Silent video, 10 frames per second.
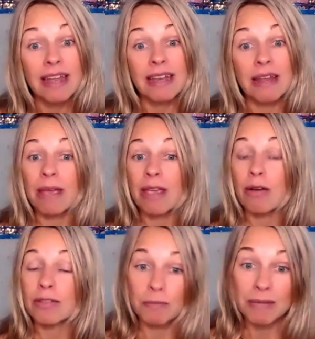There may
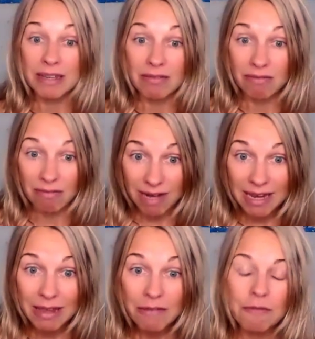also be
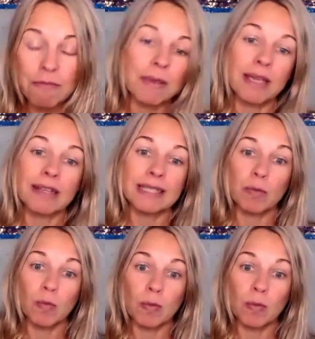grief, because